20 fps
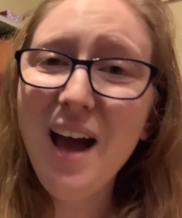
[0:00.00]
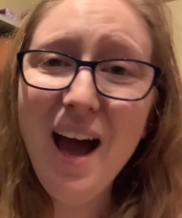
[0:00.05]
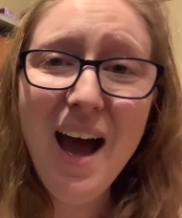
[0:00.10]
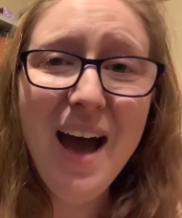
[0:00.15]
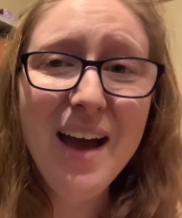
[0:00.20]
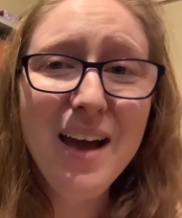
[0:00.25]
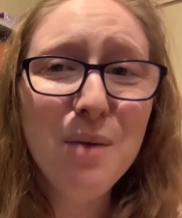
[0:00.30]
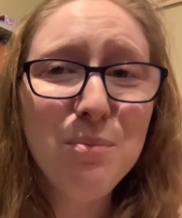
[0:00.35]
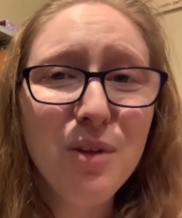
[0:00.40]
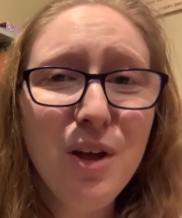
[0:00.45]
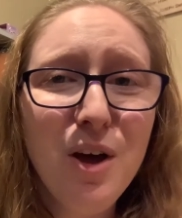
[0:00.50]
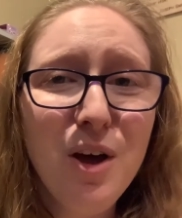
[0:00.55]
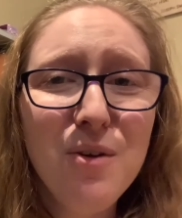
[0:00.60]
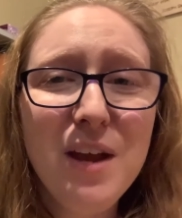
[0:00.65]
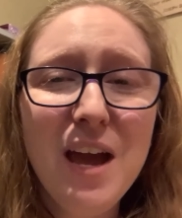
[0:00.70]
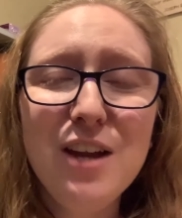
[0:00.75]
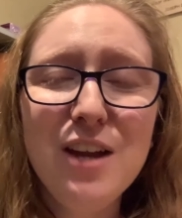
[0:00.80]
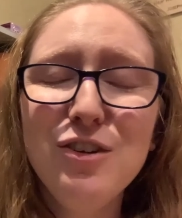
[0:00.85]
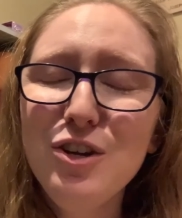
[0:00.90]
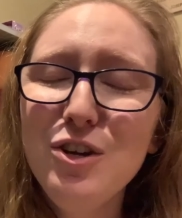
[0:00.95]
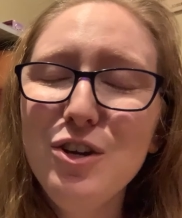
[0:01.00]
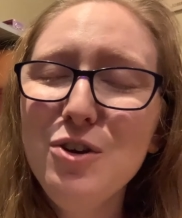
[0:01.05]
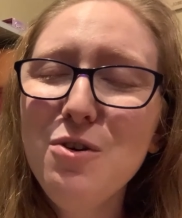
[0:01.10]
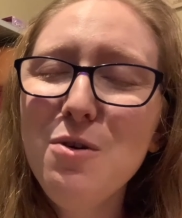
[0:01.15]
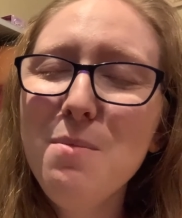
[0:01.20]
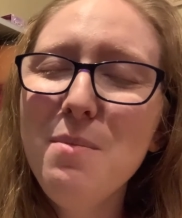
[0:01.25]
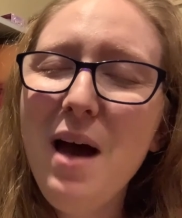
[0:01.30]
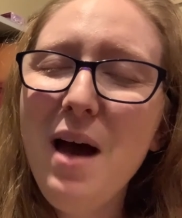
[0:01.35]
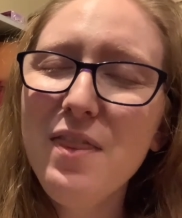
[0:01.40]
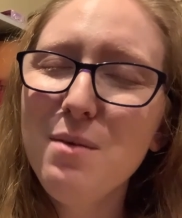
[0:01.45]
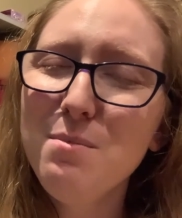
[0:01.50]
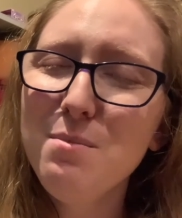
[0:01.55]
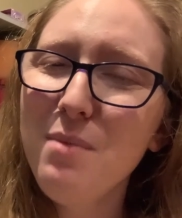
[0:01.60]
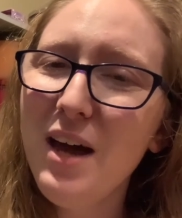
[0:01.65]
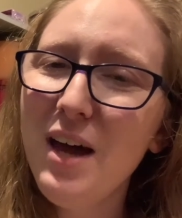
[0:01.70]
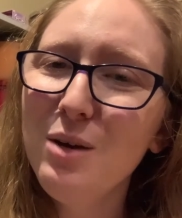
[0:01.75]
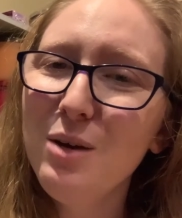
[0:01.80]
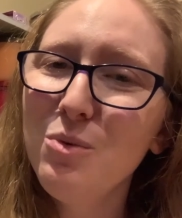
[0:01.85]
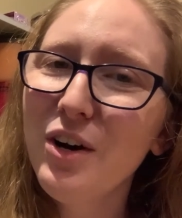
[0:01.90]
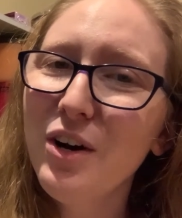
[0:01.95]
I upload a new Bath &
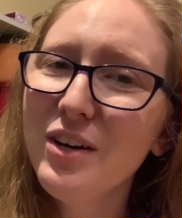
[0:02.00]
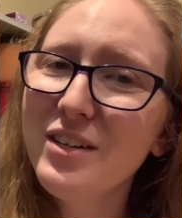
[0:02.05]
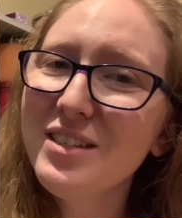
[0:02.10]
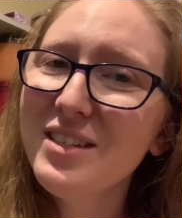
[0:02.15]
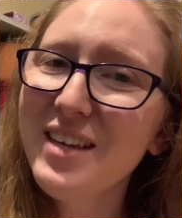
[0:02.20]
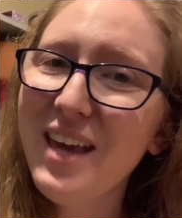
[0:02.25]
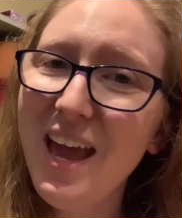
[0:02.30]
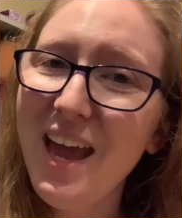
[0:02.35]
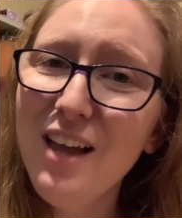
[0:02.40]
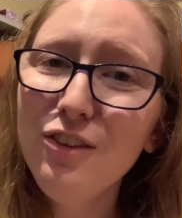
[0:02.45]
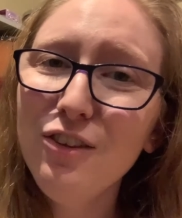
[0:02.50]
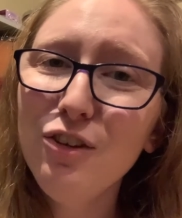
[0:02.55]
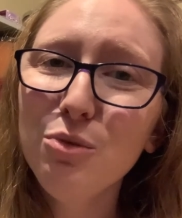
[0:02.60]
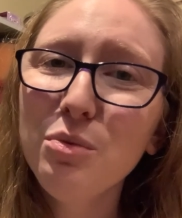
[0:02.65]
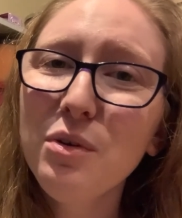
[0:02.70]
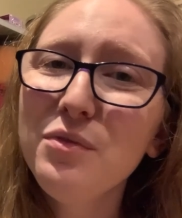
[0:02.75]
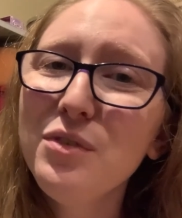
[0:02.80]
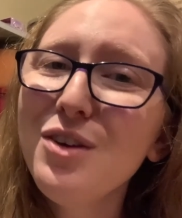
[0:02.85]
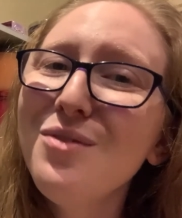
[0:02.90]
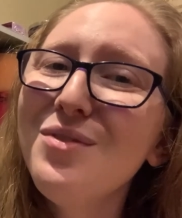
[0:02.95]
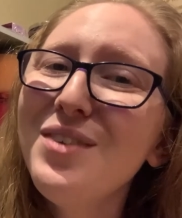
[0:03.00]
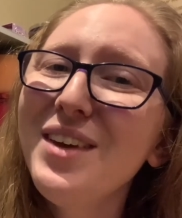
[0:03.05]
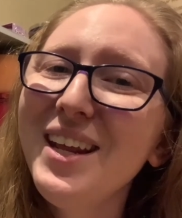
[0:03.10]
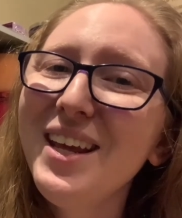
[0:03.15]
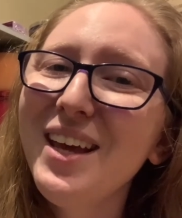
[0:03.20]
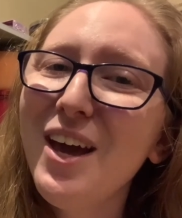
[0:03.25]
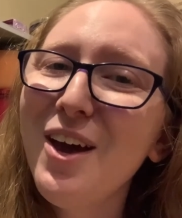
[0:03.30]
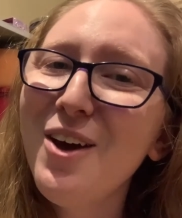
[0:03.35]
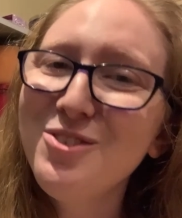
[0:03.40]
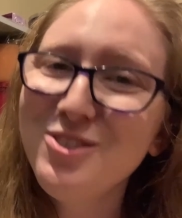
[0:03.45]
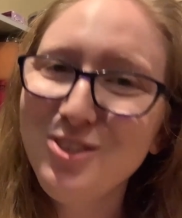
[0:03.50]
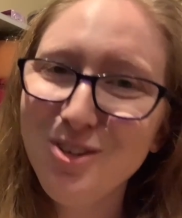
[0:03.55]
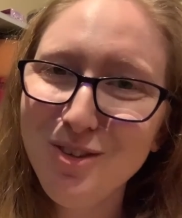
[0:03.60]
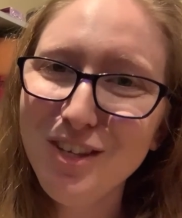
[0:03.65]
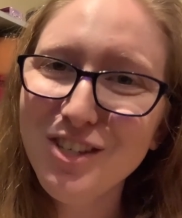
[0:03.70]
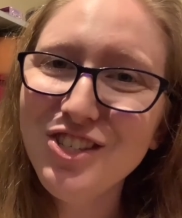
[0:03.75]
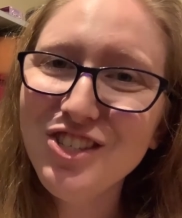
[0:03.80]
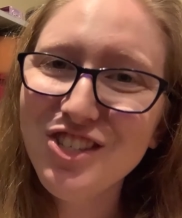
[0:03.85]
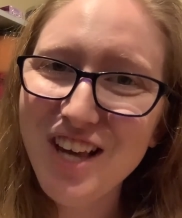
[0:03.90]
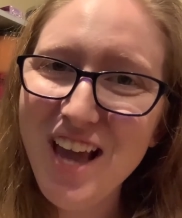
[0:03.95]
Body Works candle review video to
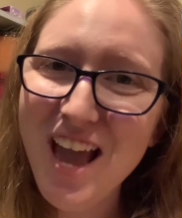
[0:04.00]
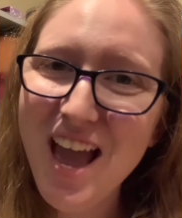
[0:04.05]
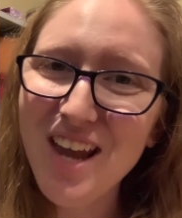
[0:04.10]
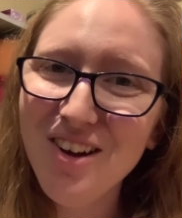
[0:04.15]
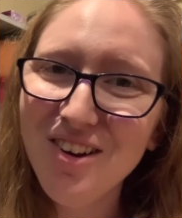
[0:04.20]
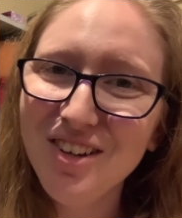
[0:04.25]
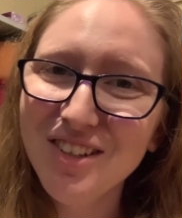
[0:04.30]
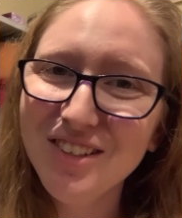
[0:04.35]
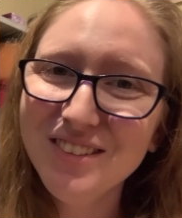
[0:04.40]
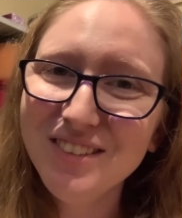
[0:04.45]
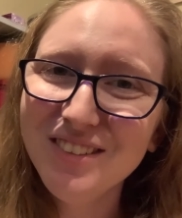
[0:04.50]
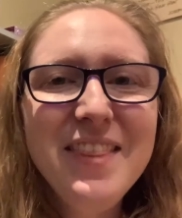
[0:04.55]
this channel.